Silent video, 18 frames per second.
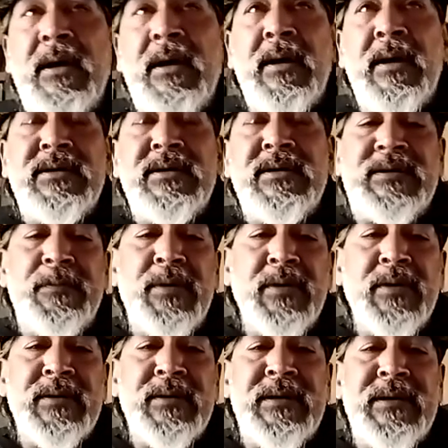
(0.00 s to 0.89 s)

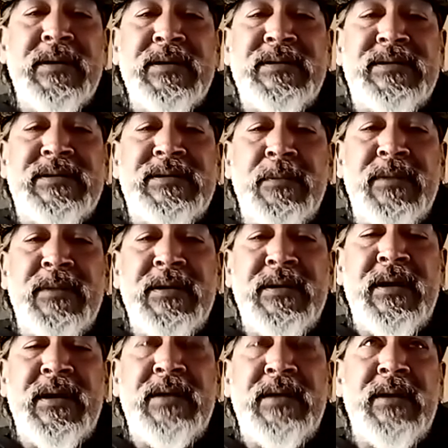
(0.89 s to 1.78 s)
Stability is something
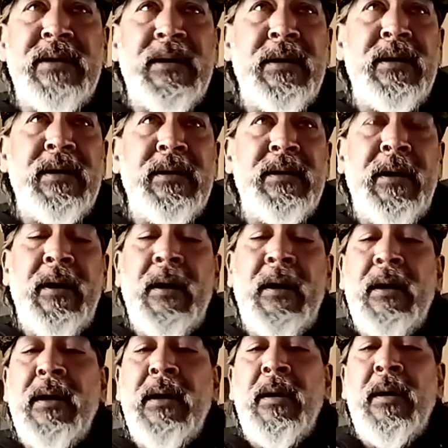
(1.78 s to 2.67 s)
that
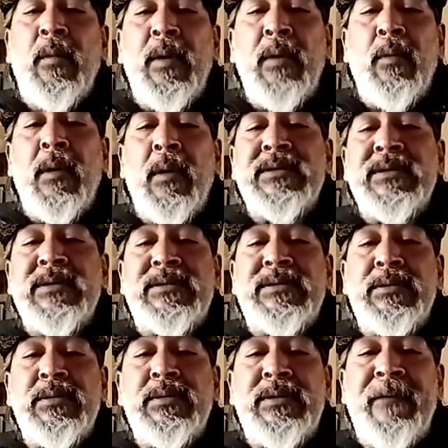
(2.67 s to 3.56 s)
we want
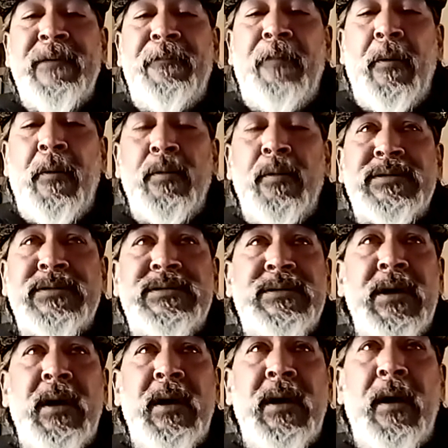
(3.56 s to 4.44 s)
to give folks.
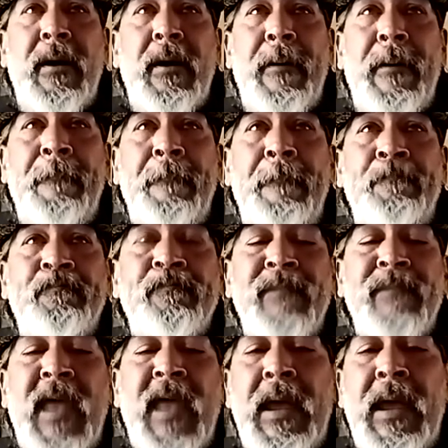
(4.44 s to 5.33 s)

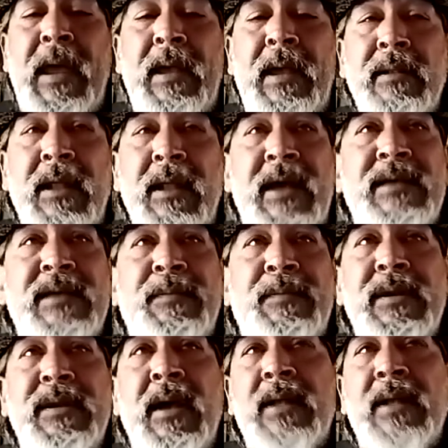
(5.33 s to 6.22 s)
And last
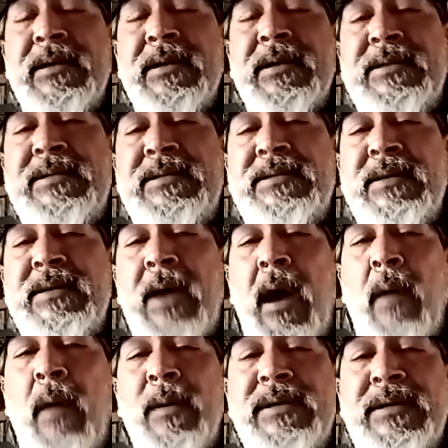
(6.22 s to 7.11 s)
but not least, I
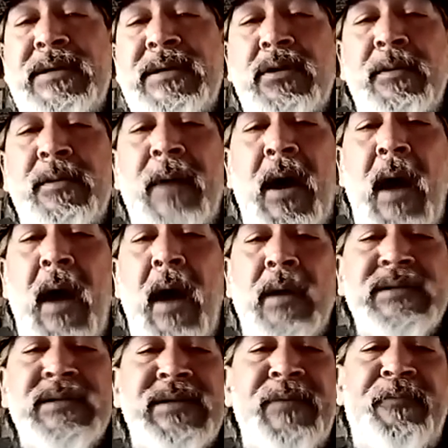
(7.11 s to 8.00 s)
always hear about
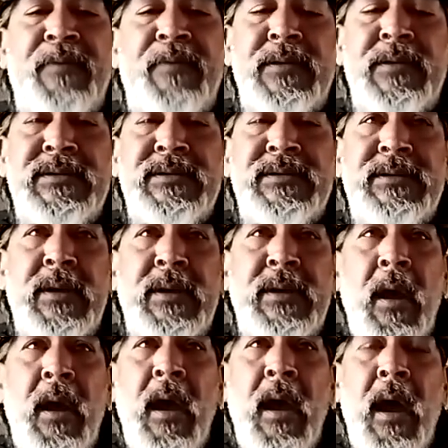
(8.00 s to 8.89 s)
housing first.
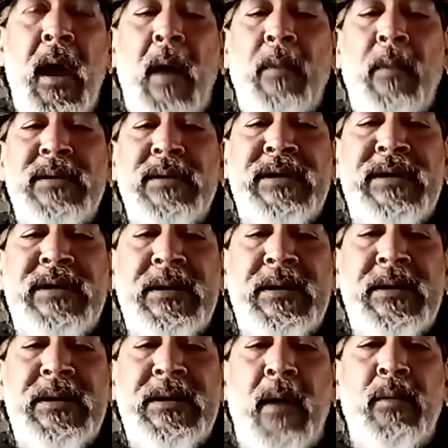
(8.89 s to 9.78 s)
I want to change
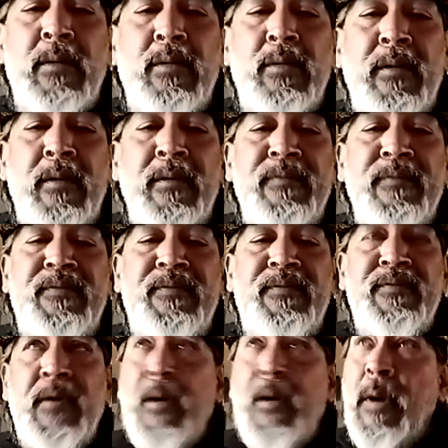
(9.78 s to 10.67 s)
the model
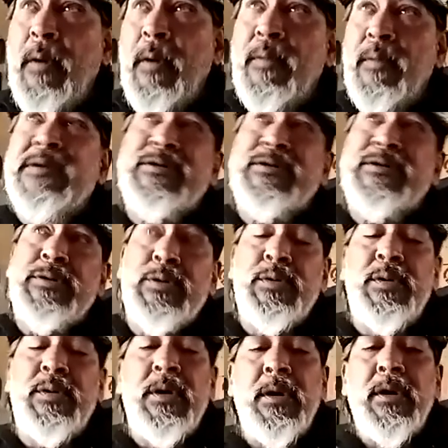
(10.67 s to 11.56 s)
over
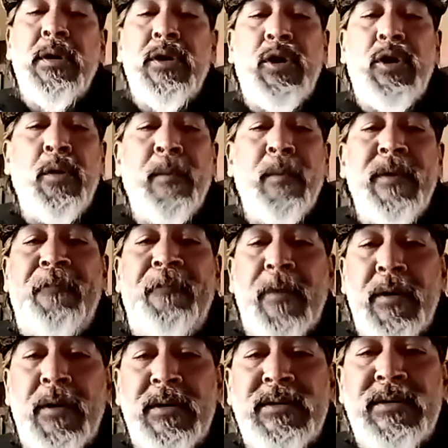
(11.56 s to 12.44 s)
to human
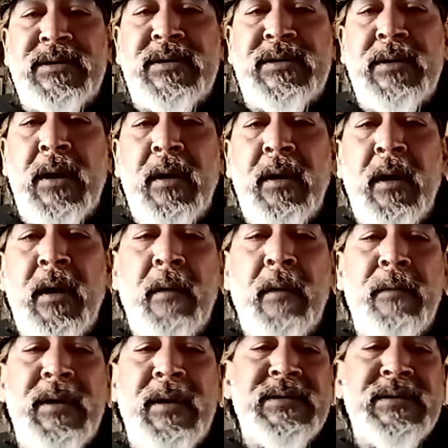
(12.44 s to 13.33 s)
first,
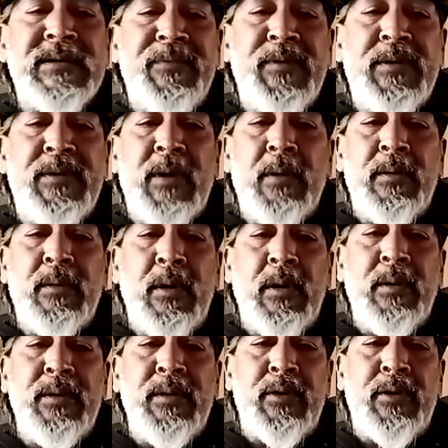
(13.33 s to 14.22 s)
because if you don't
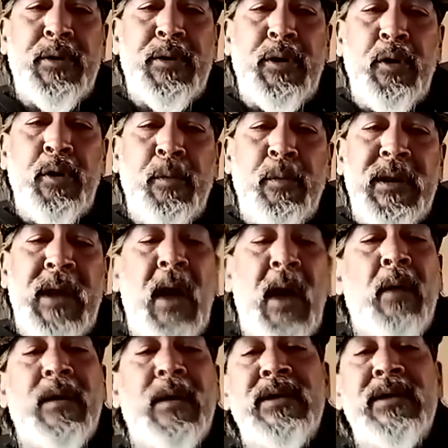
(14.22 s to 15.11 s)
know you're human, how
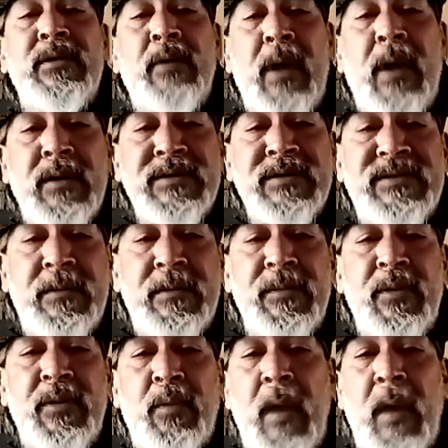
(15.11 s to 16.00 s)
can you house them
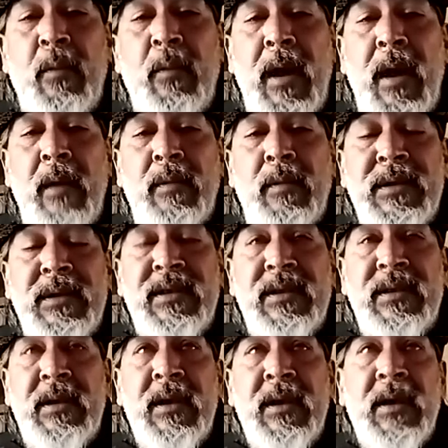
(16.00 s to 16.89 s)
the right way with
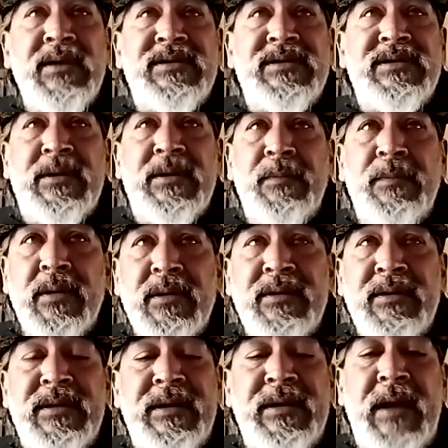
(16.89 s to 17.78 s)

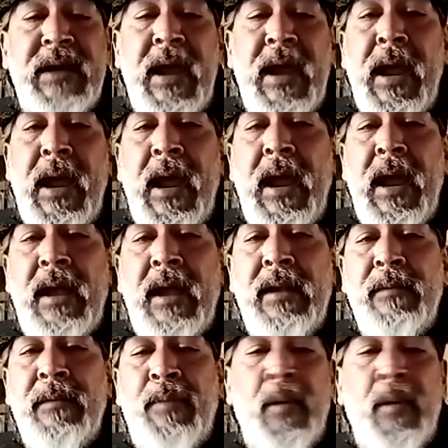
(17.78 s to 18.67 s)
stability
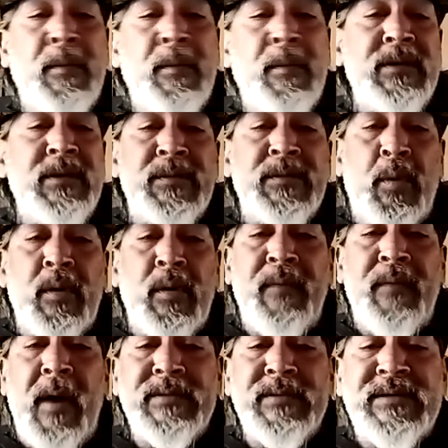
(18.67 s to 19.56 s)
and permanent supportive
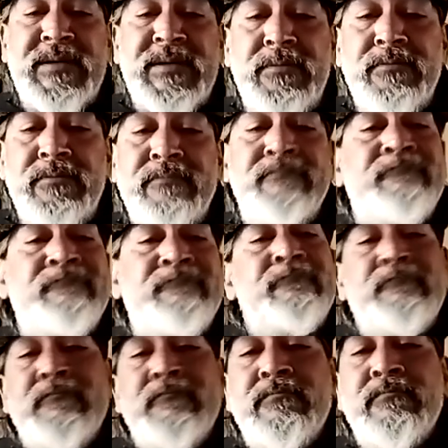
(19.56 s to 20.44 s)
housing?
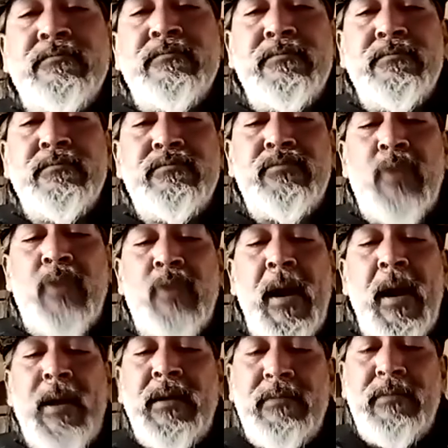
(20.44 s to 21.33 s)

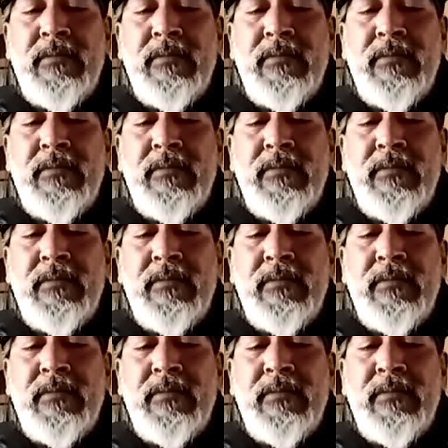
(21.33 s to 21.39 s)
Brian.